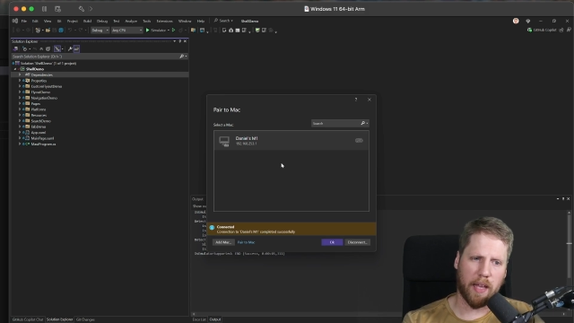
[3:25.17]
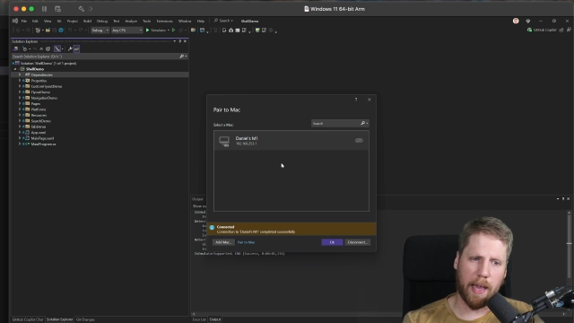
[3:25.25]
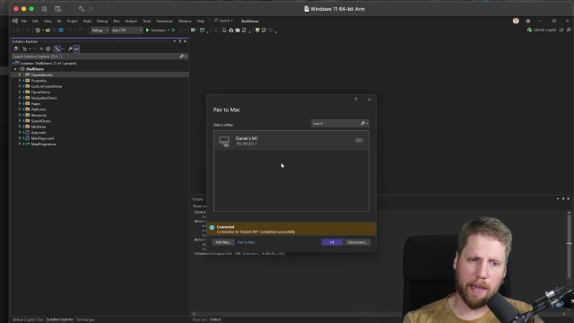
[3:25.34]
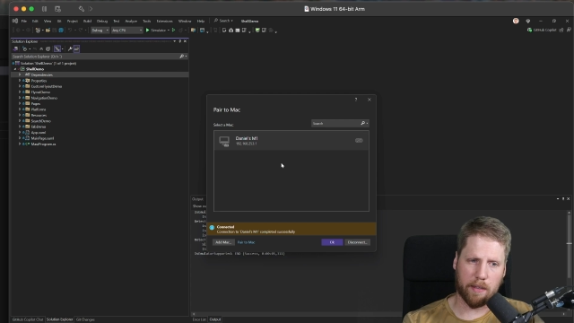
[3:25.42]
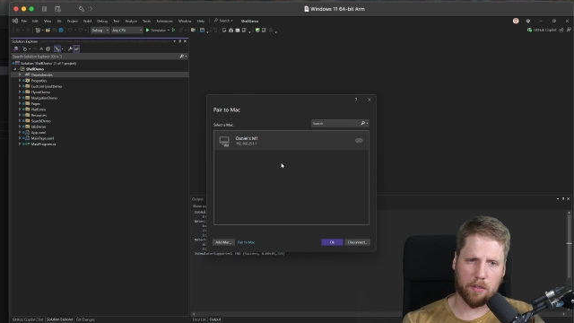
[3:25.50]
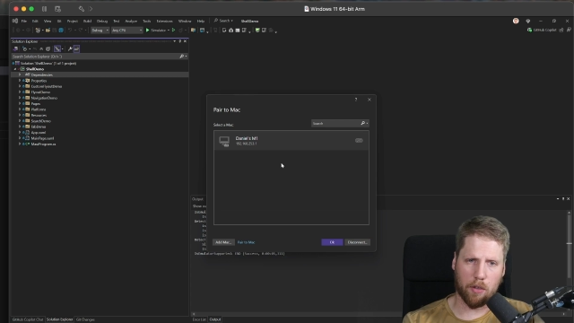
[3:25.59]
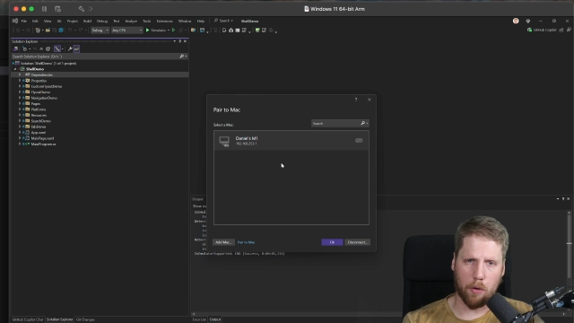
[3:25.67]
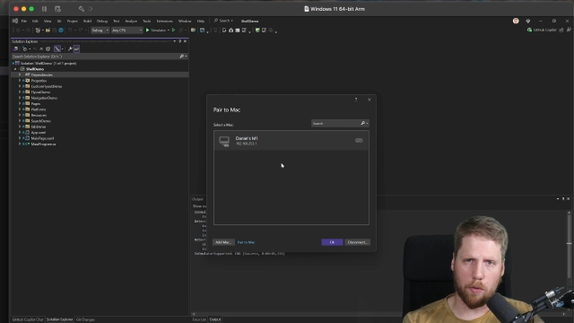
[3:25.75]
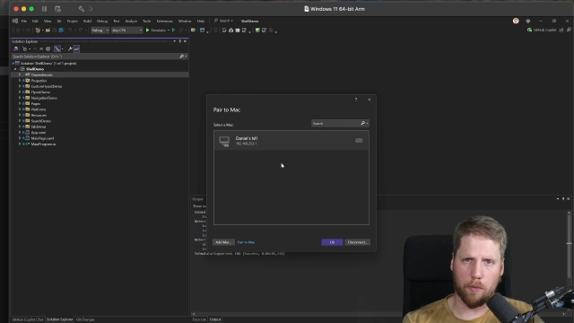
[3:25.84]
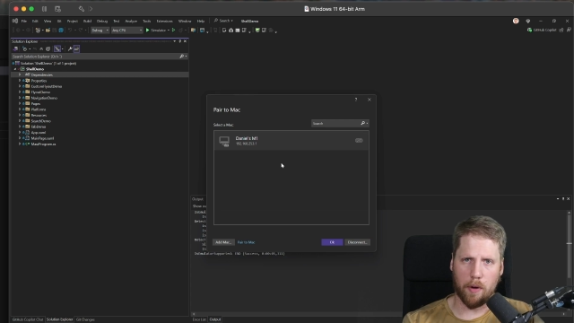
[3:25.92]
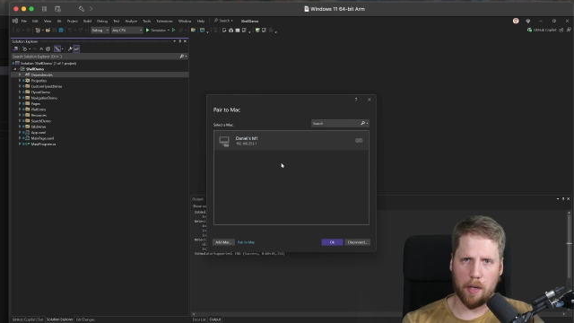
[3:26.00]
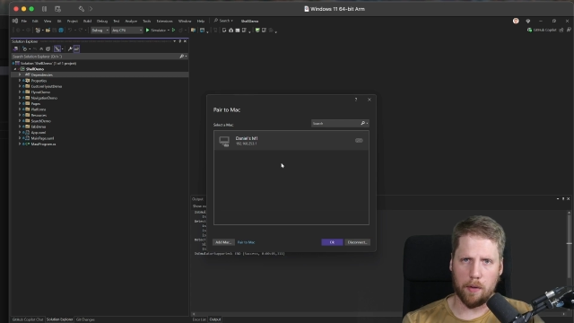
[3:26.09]
Xcode
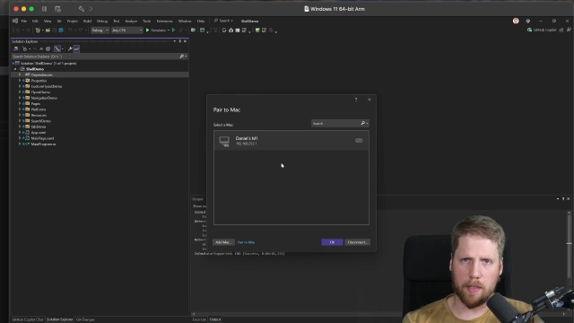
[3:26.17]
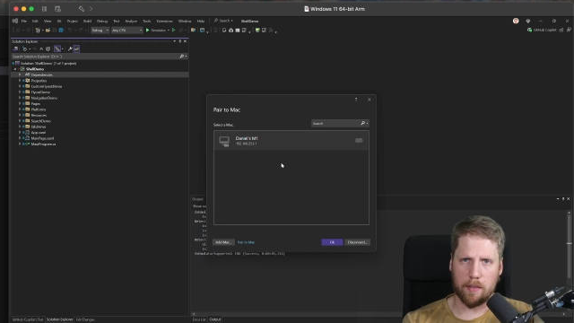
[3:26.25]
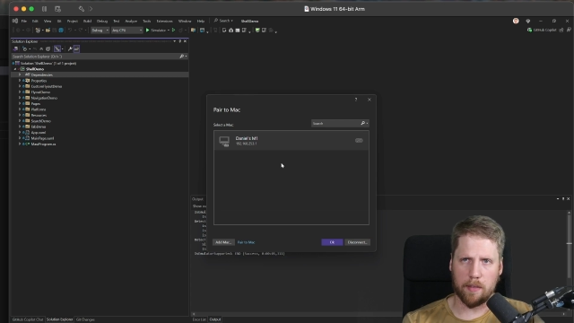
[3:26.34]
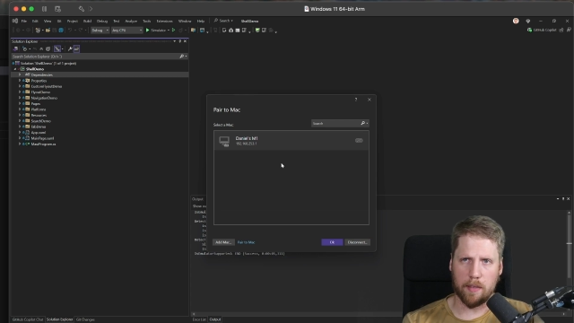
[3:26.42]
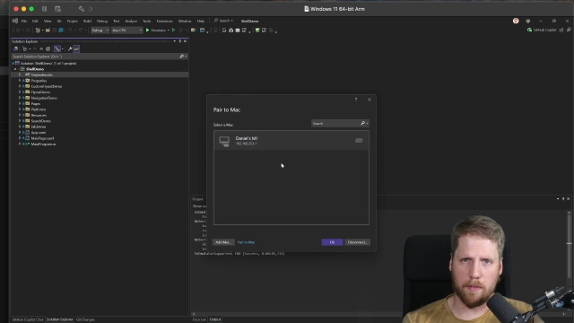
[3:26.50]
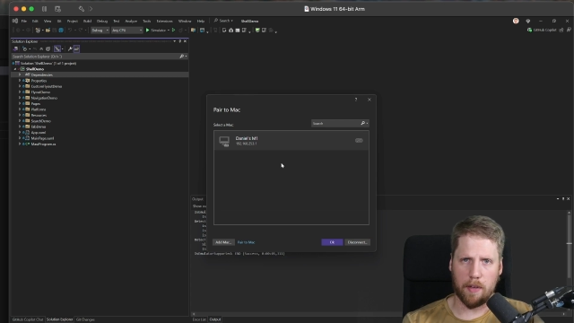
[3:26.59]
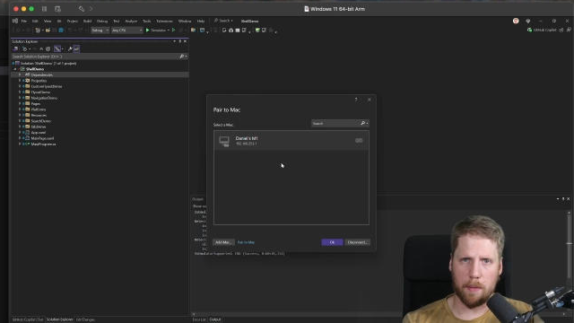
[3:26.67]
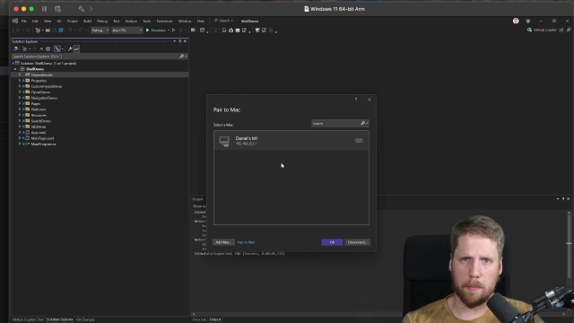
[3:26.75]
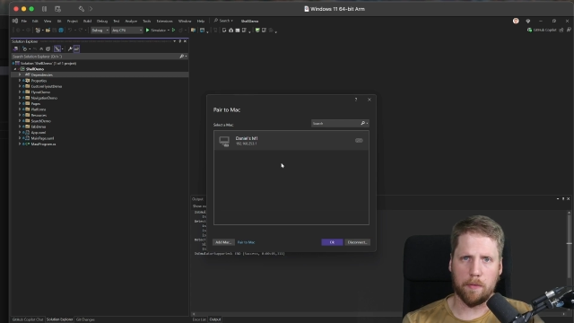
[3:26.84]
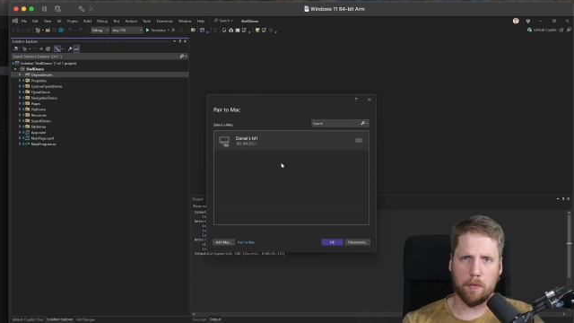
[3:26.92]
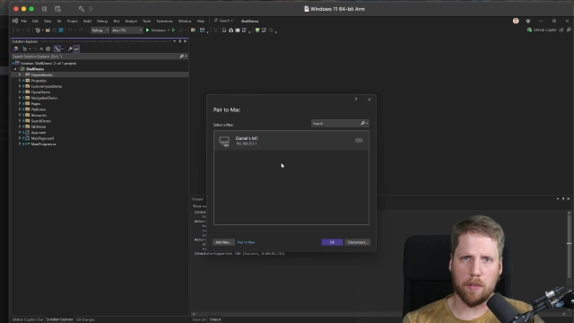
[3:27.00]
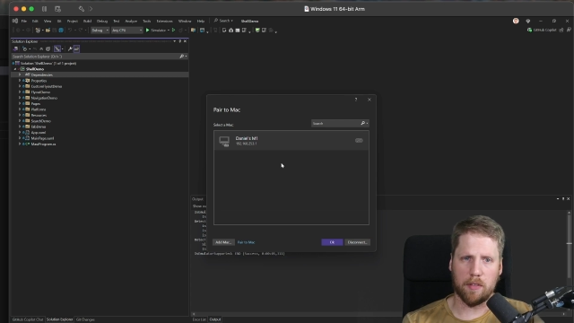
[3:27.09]
for iOS development
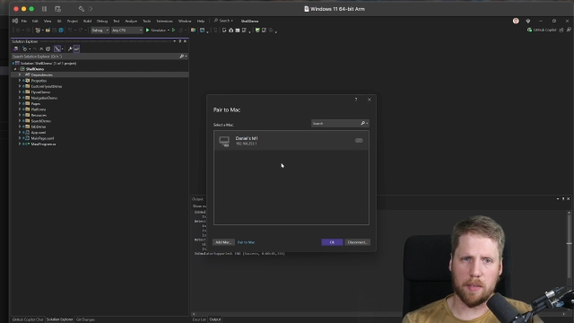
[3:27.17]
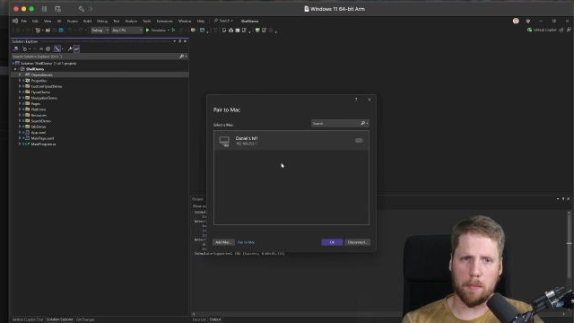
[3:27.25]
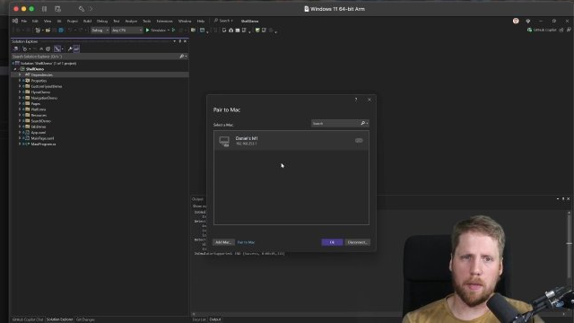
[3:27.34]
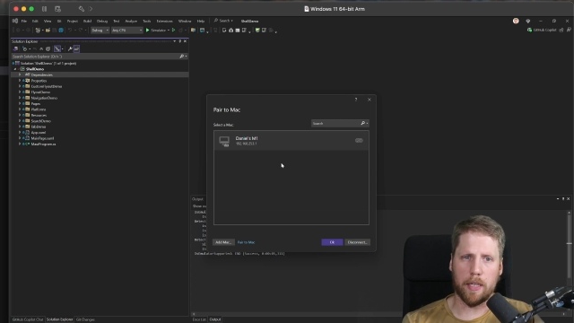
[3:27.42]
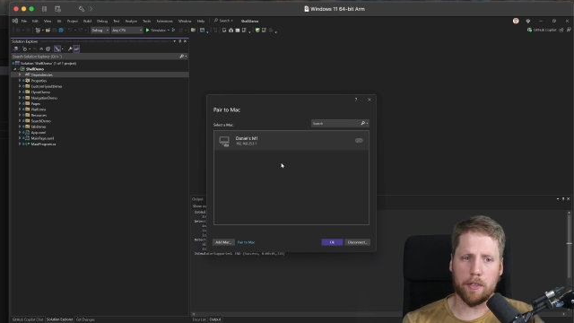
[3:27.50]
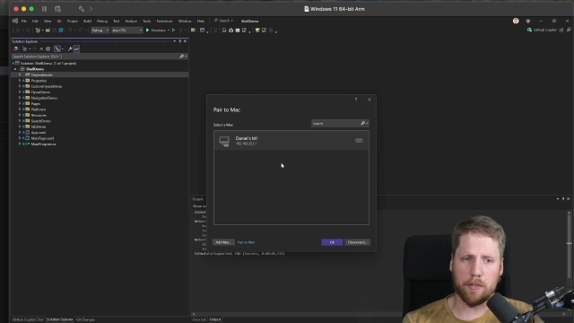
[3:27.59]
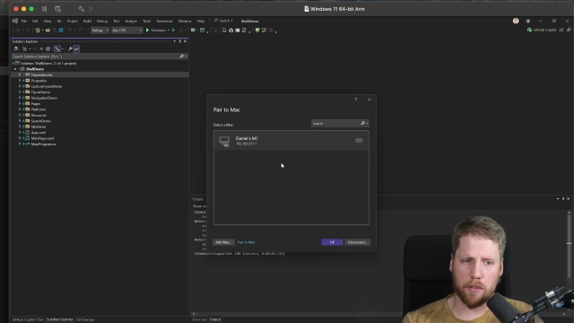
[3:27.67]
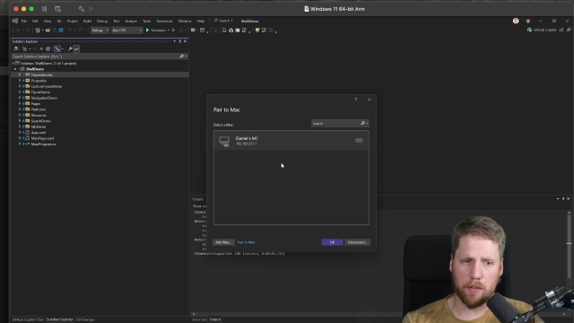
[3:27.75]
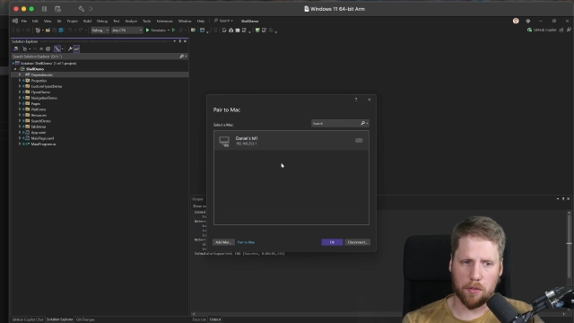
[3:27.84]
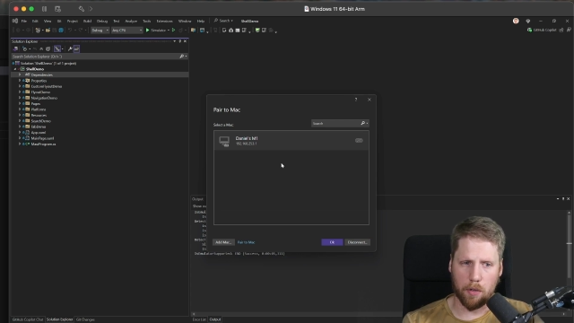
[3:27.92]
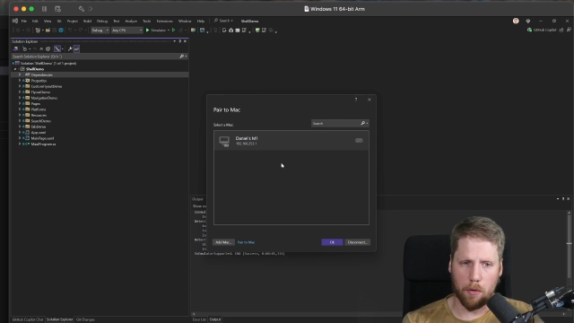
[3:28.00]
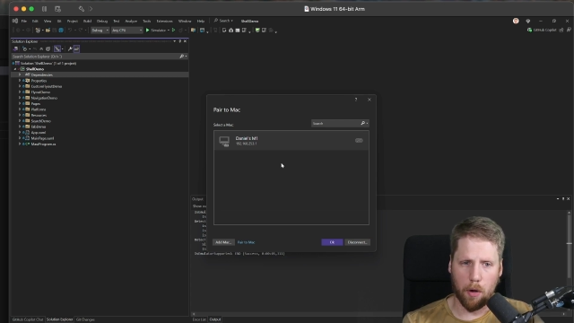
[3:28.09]
for the simulators and
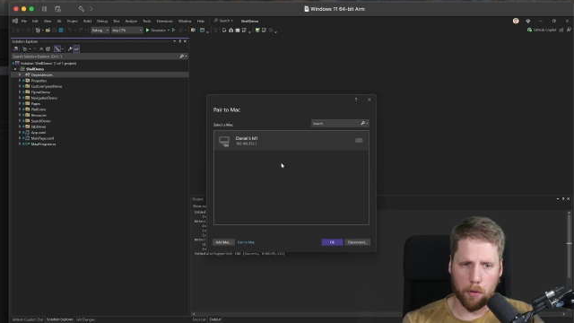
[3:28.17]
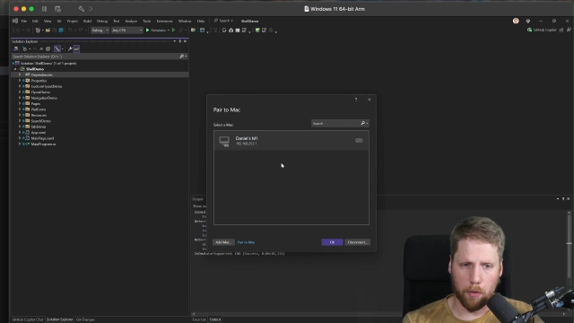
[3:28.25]
so on.